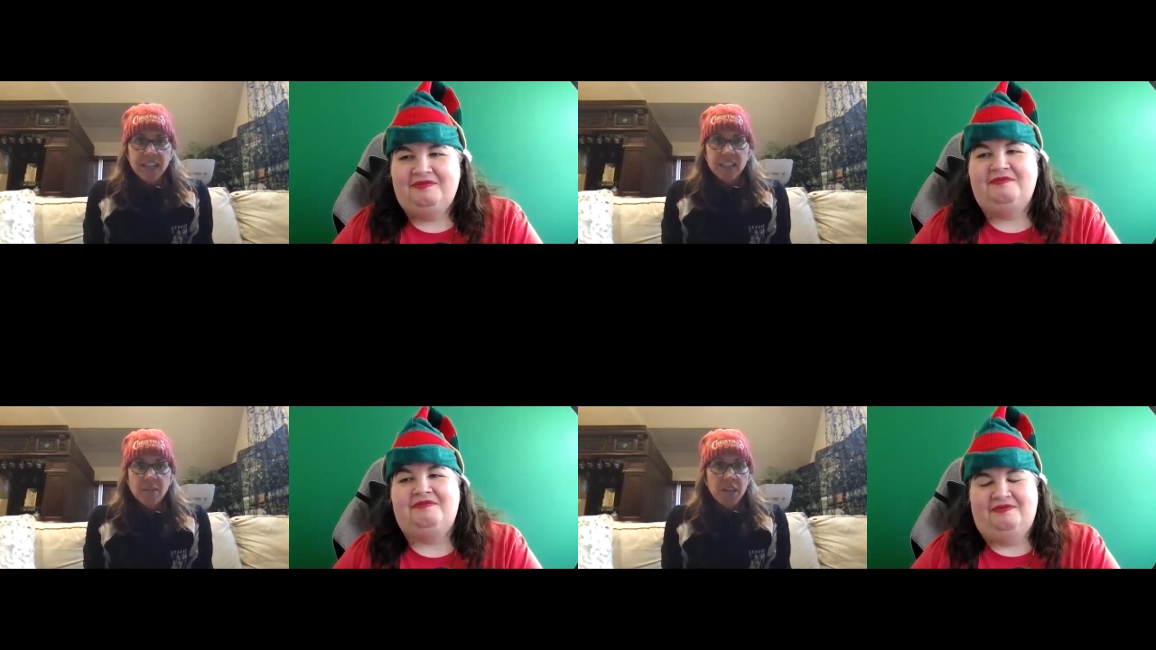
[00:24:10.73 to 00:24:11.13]

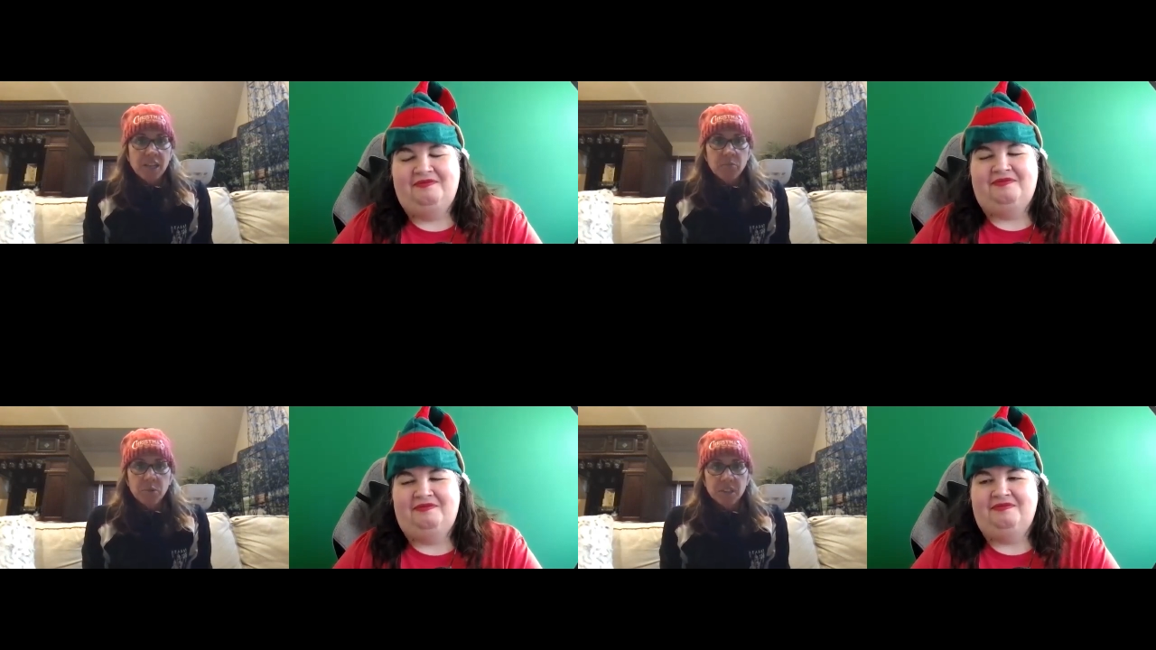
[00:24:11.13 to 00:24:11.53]
Speaker 1: Mm-hmm. I mm,
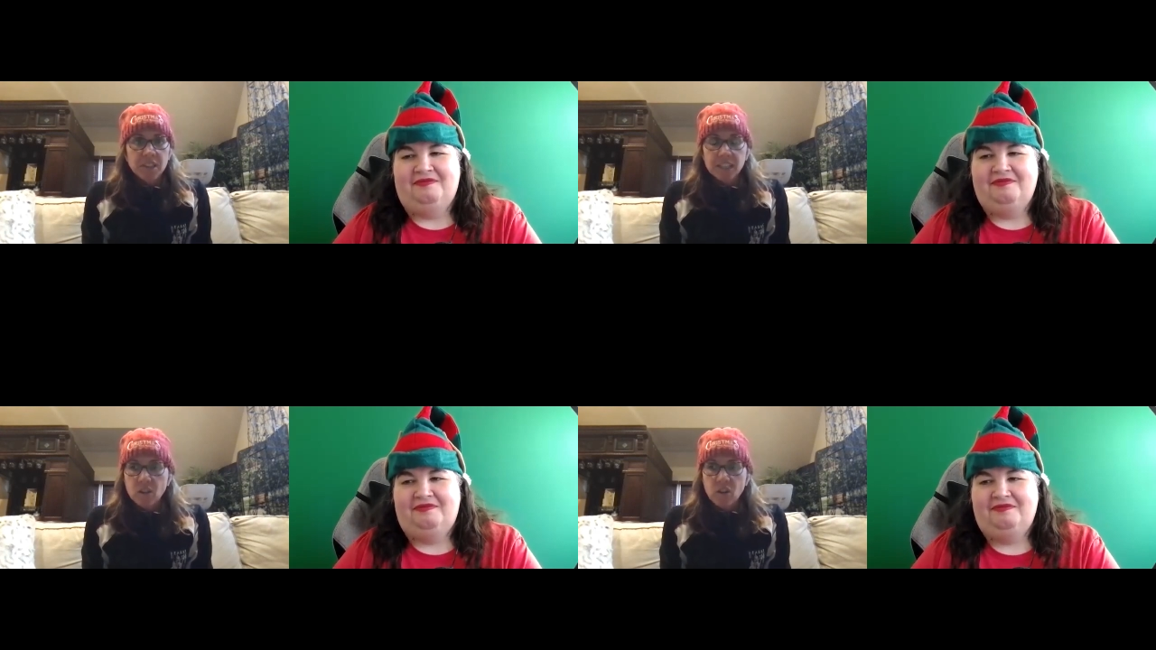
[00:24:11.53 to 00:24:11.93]
anytime mm-hmm.
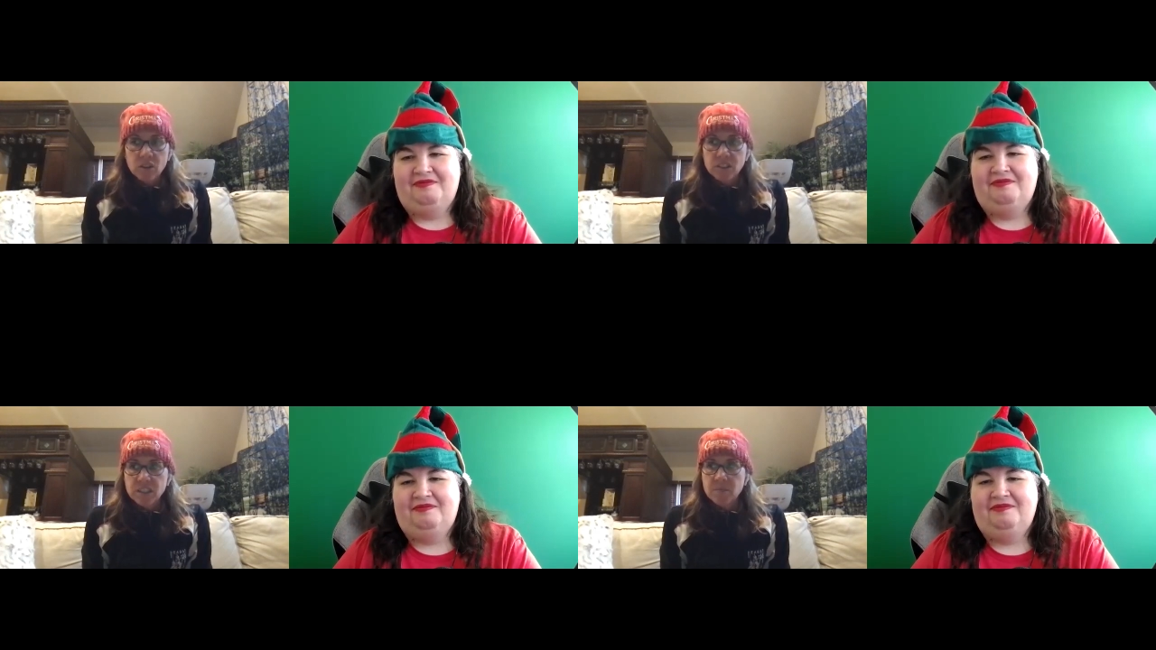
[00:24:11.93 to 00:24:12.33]
I can
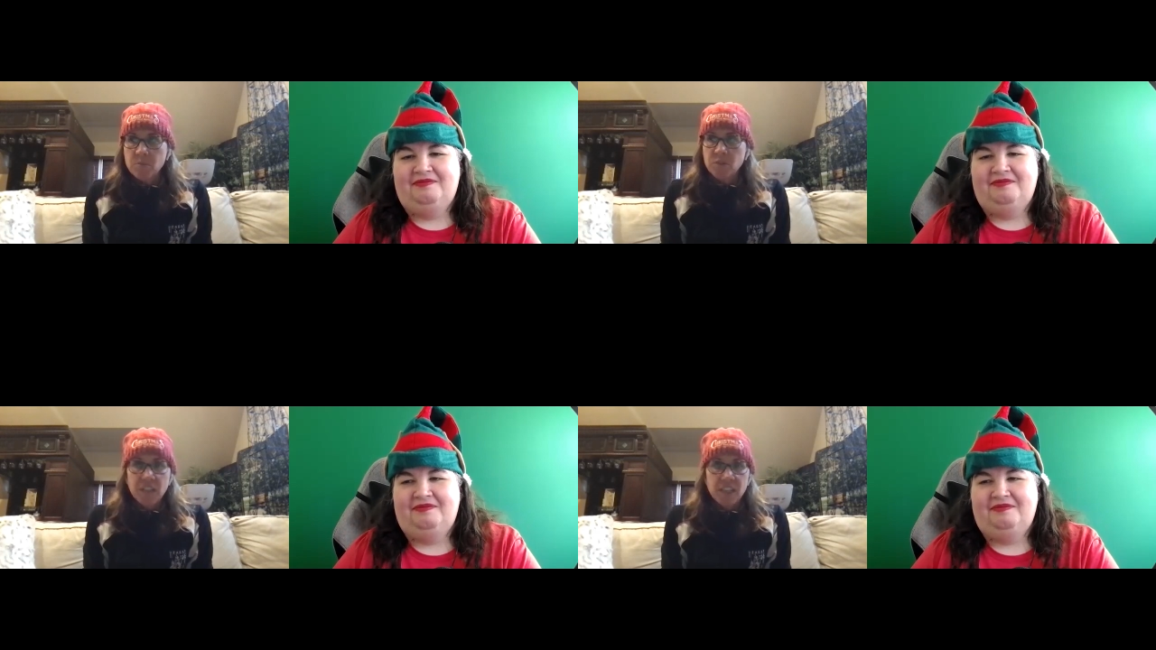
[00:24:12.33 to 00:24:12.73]
put Deck the
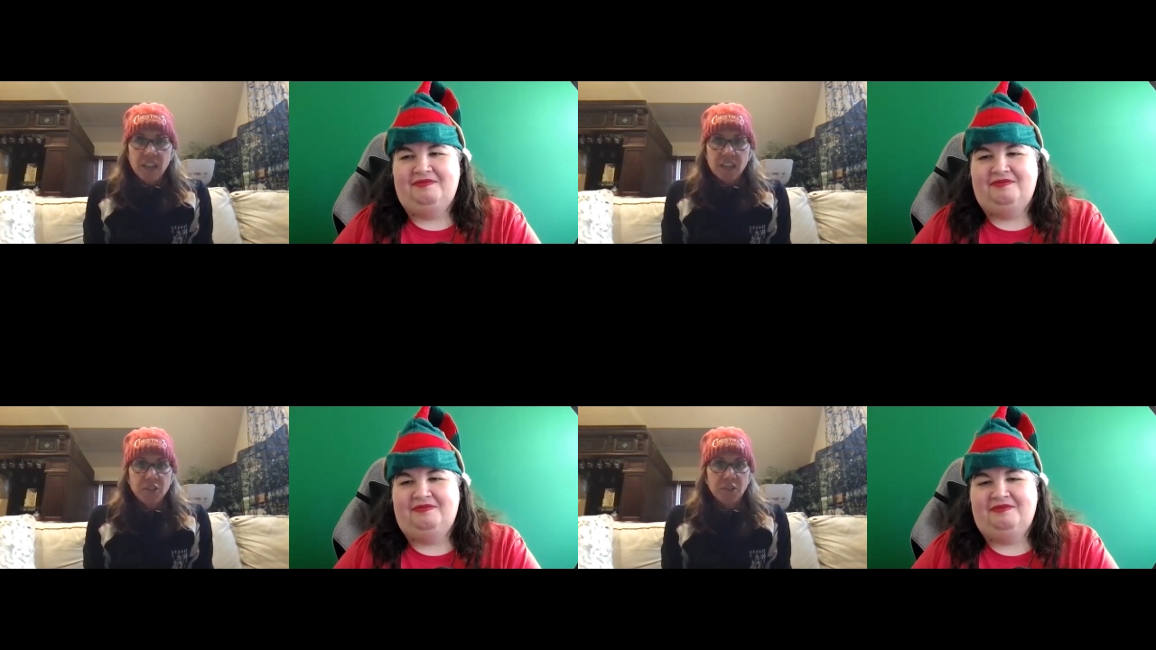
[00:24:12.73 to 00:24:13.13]
Halls in
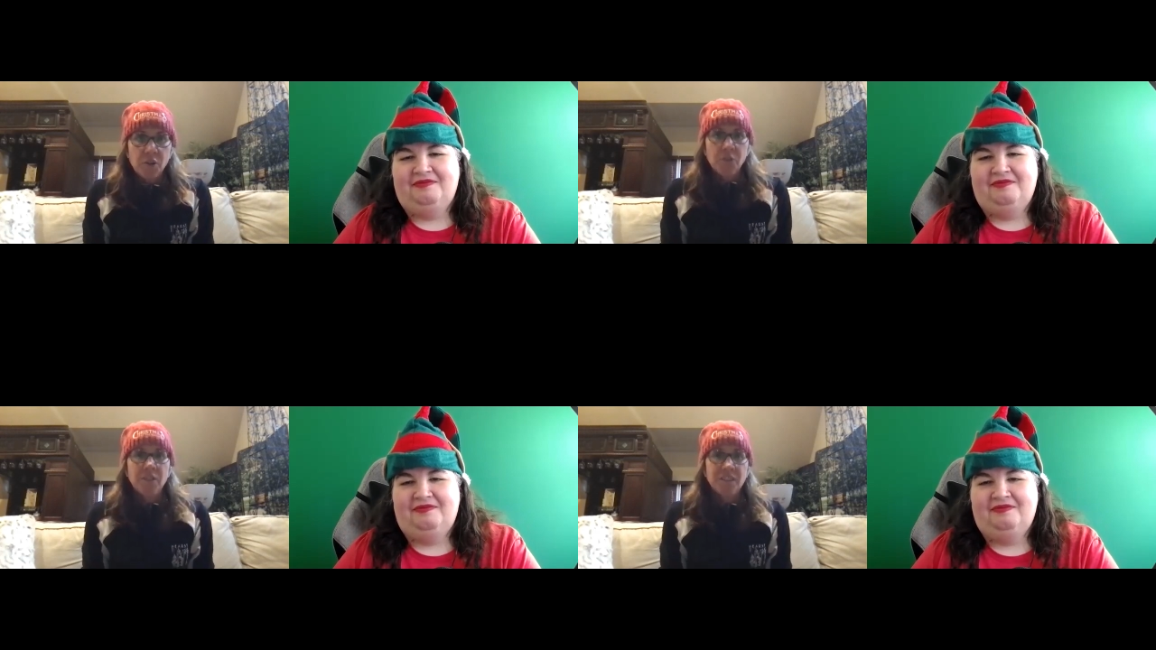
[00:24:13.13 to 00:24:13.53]
a
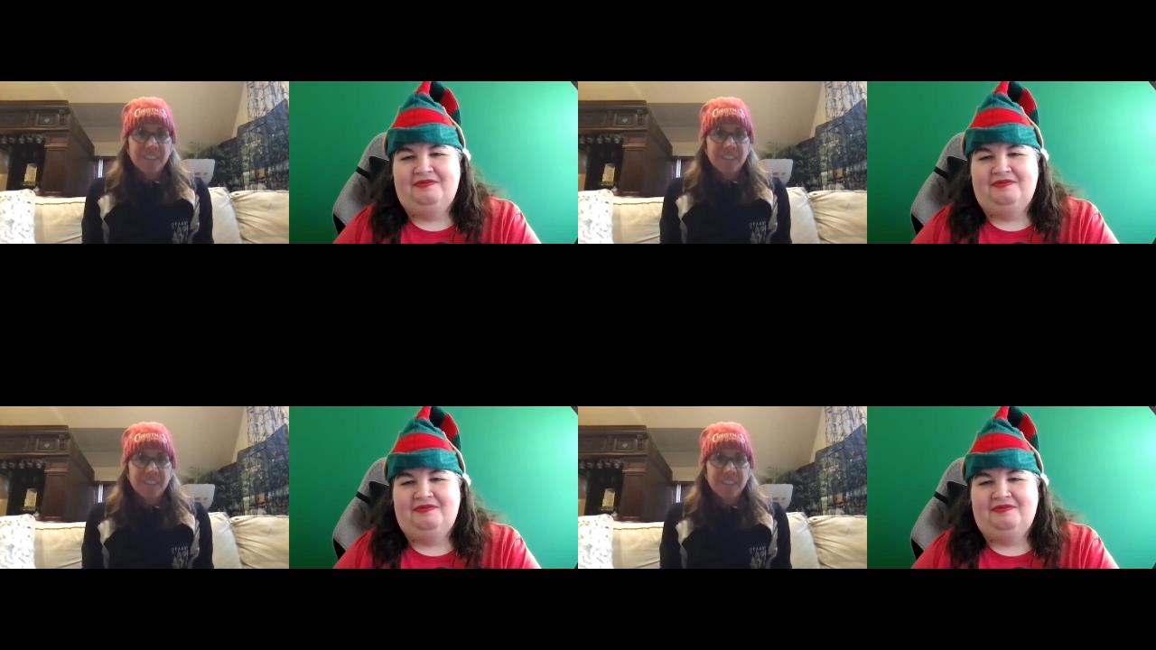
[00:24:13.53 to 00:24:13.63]
movie, I do.